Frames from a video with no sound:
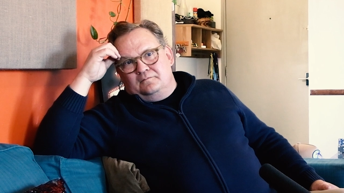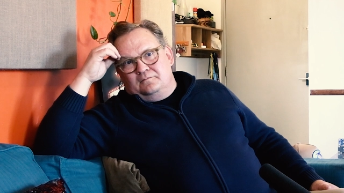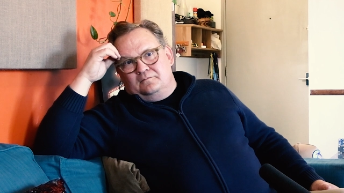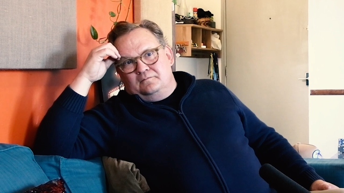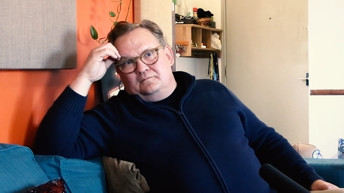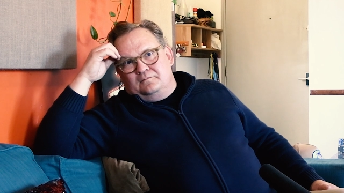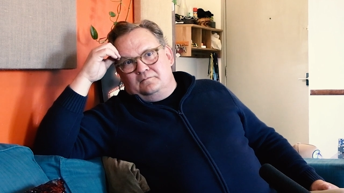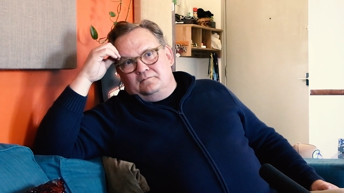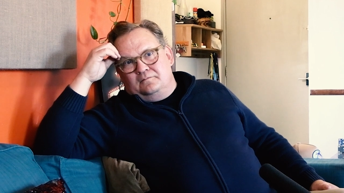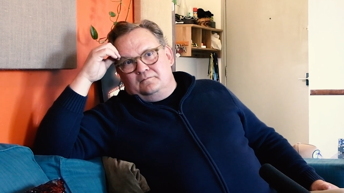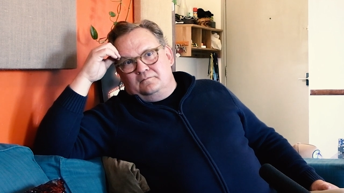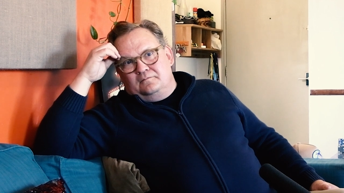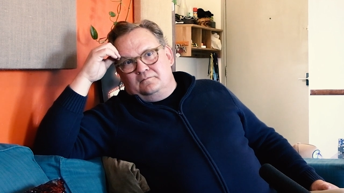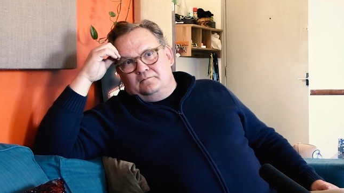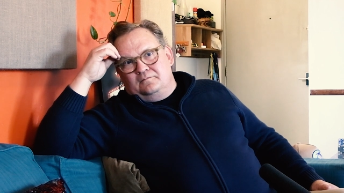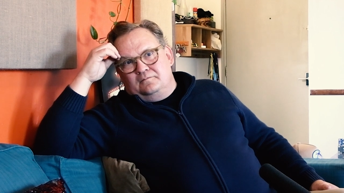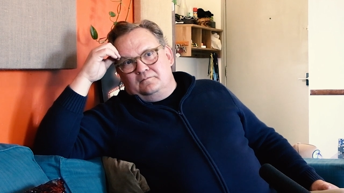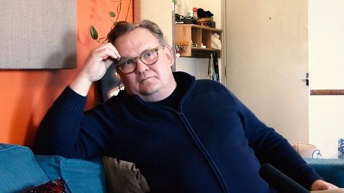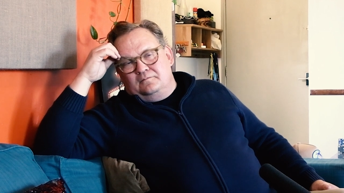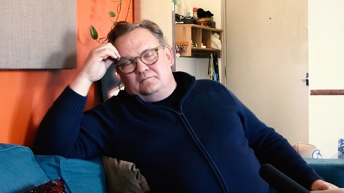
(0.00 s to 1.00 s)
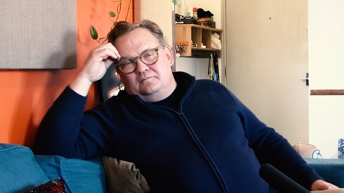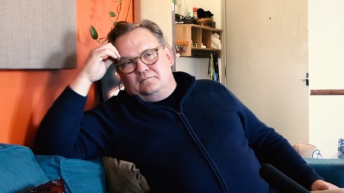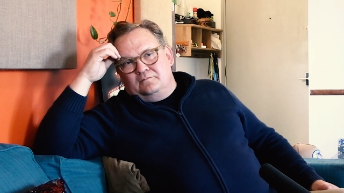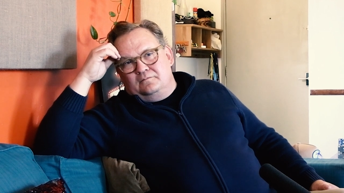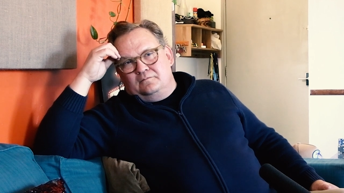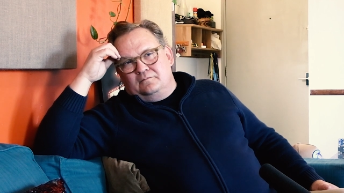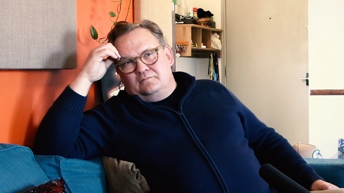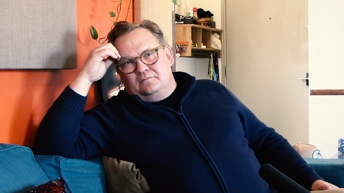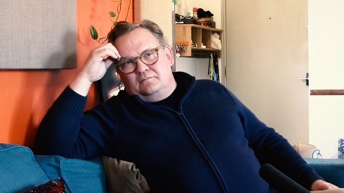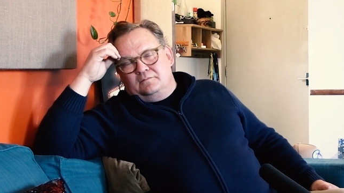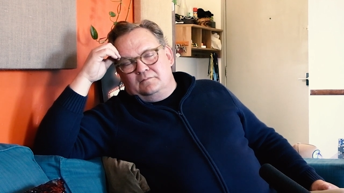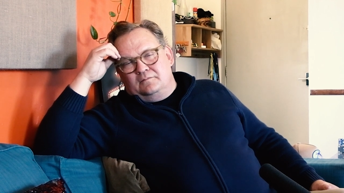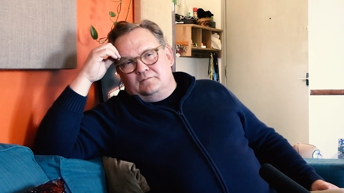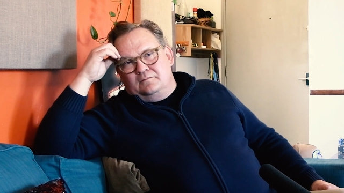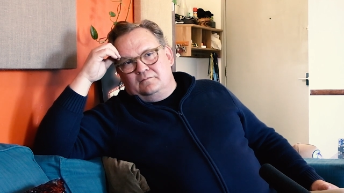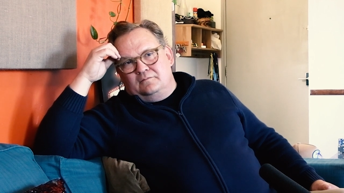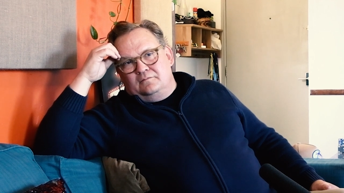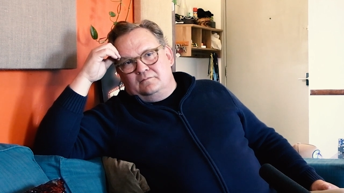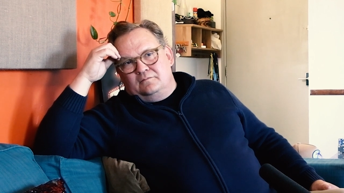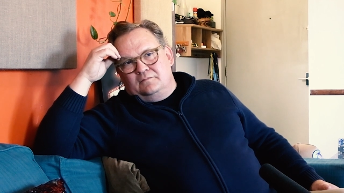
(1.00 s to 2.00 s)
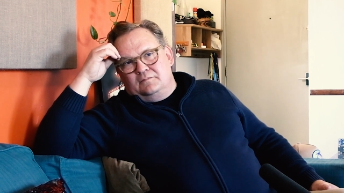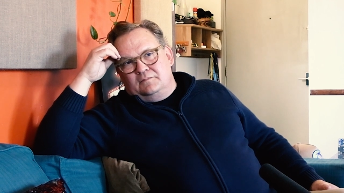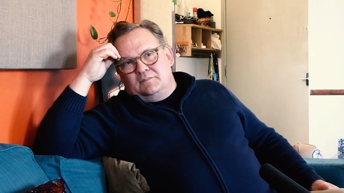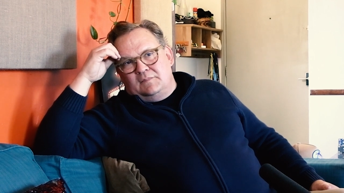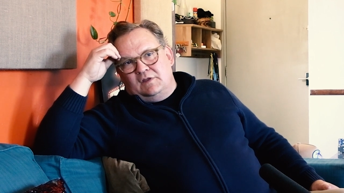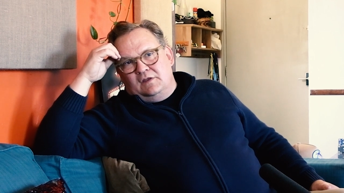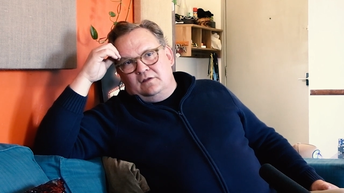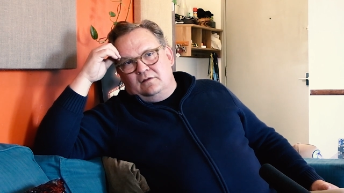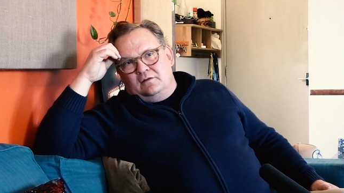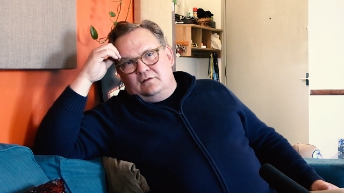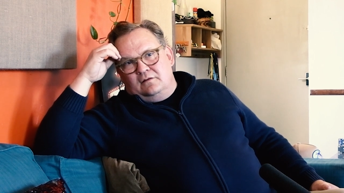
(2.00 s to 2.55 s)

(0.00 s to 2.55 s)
[no speech]